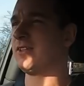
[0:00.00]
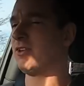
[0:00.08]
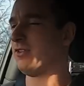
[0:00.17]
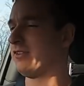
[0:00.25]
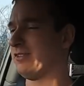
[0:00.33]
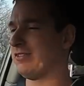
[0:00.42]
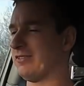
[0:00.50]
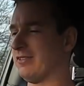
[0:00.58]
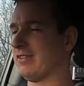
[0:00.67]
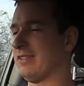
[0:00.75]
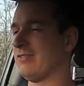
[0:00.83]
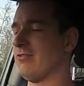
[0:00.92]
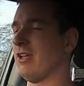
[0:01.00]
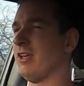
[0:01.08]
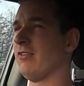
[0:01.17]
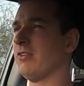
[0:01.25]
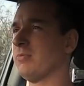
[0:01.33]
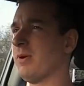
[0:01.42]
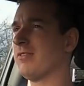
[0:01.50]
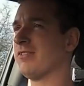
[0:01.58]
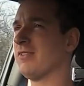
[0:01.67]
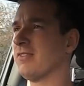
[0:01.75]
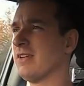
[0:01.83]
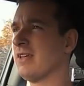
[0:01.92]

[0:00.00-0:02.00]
God, this is really responsive.